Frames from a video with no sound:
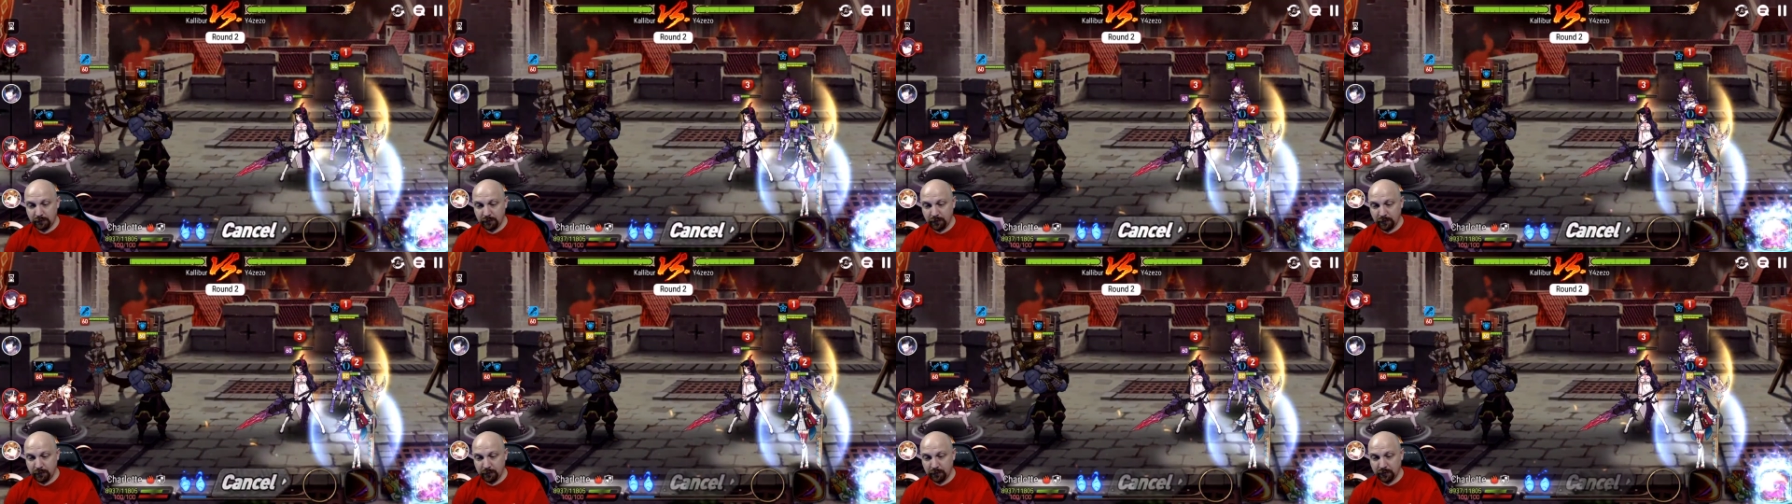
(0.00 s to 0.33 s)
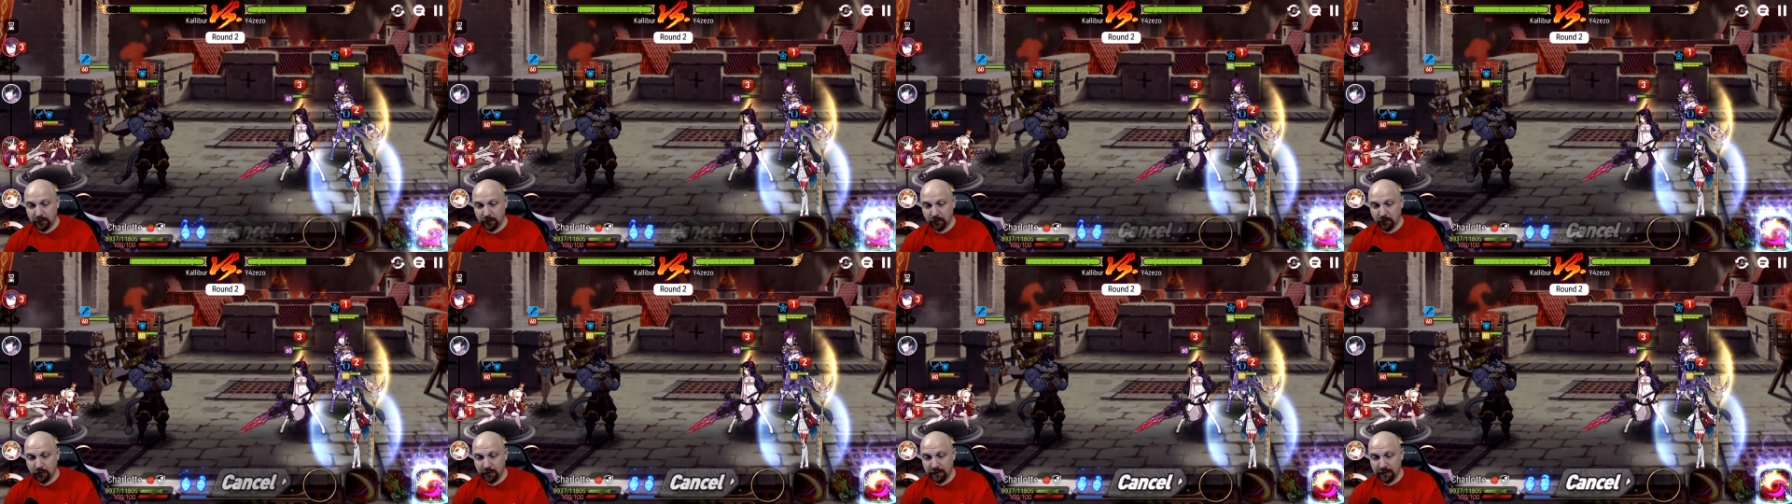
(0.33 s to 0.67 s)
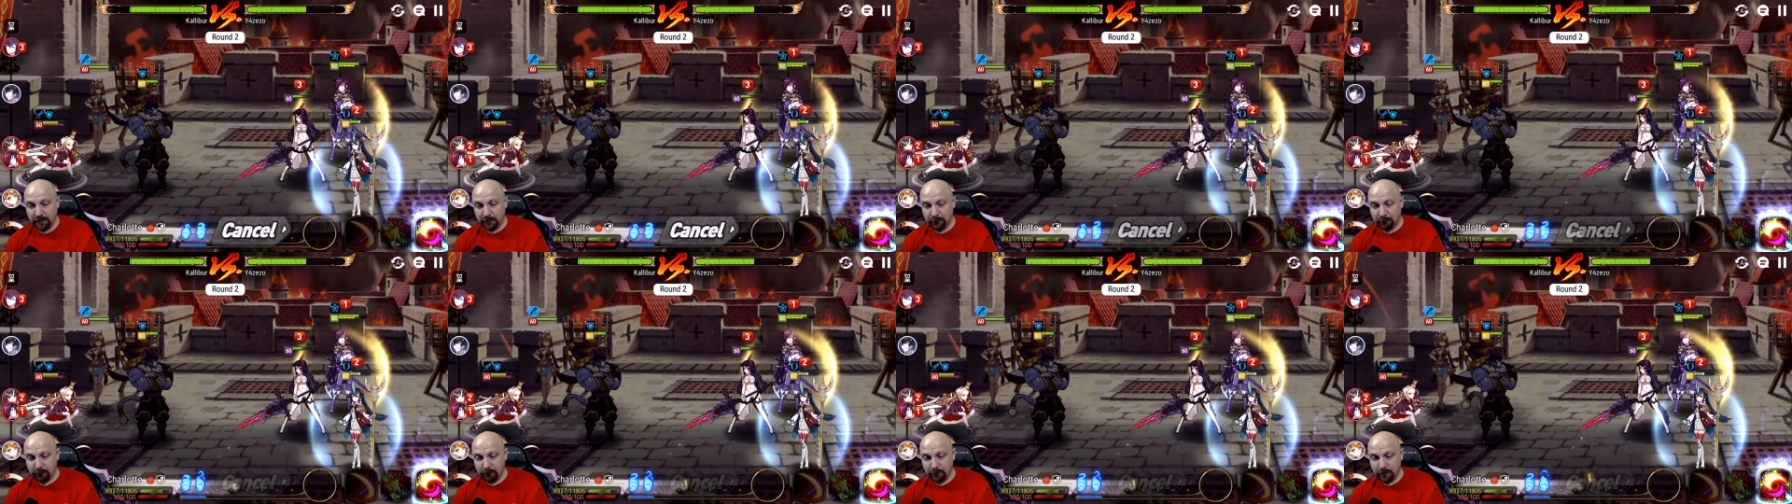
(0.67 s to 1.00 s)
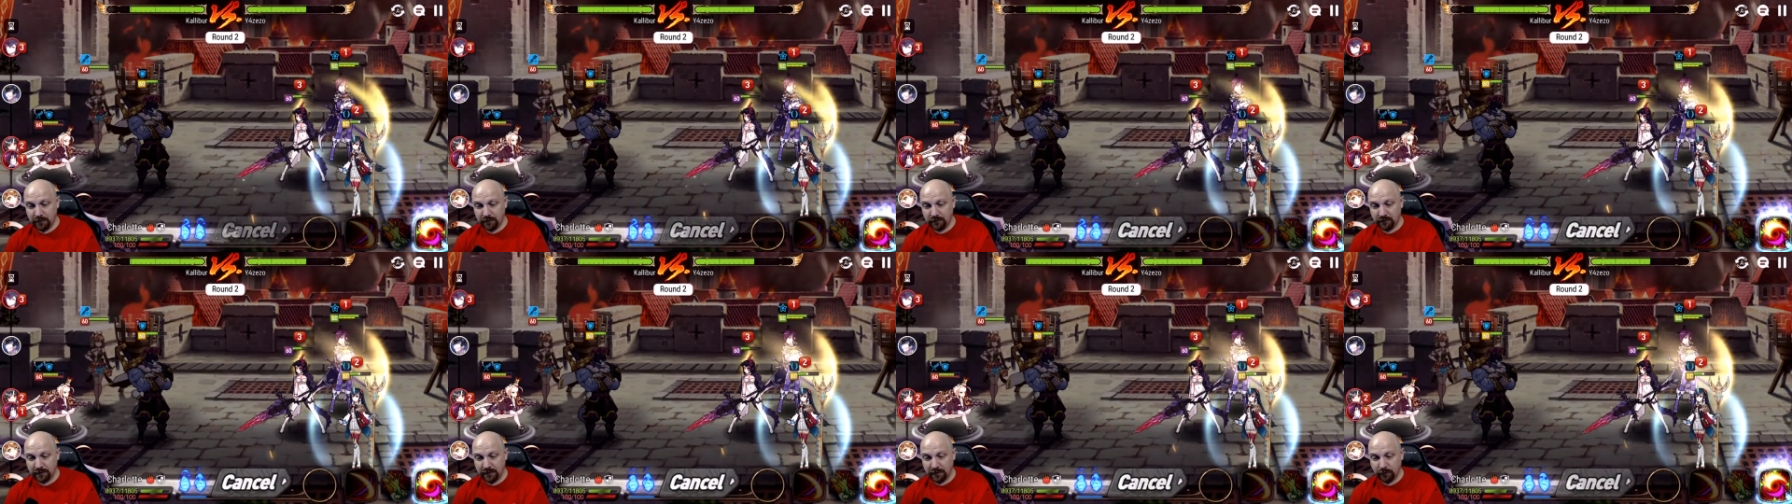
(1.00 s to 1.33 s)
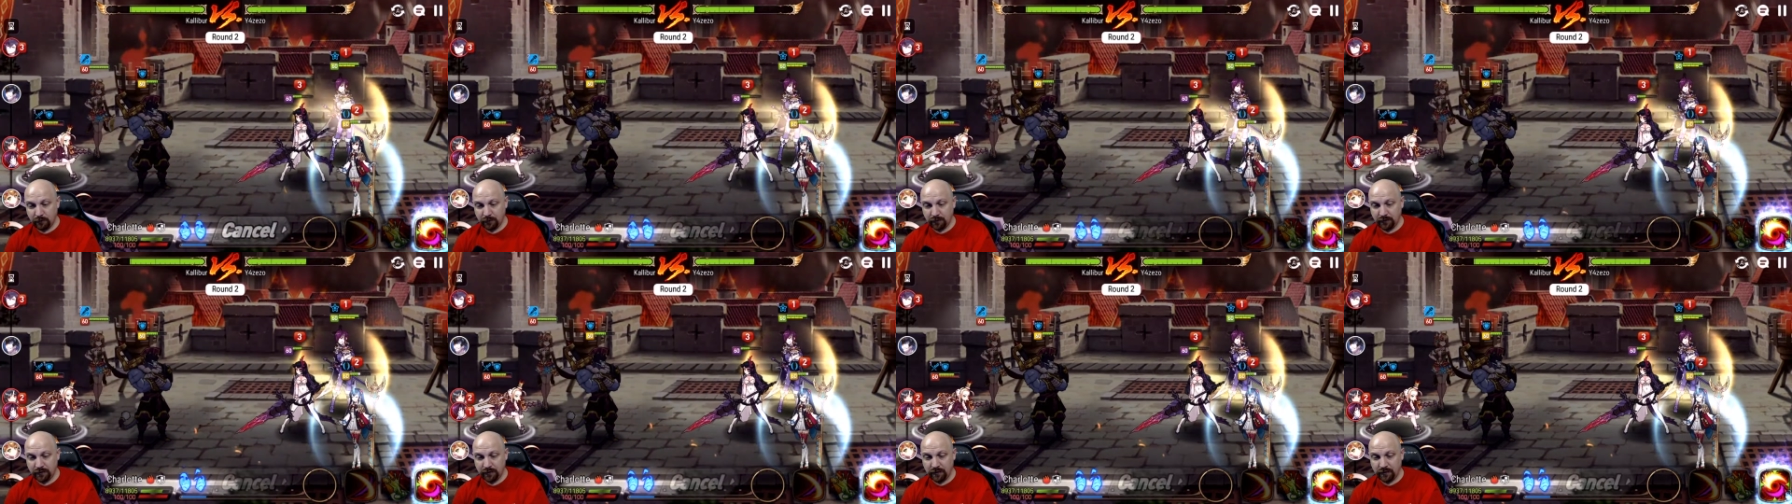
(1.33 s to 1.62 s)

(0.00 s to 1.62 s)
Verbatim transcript: I'm gonna go ahead and bust out with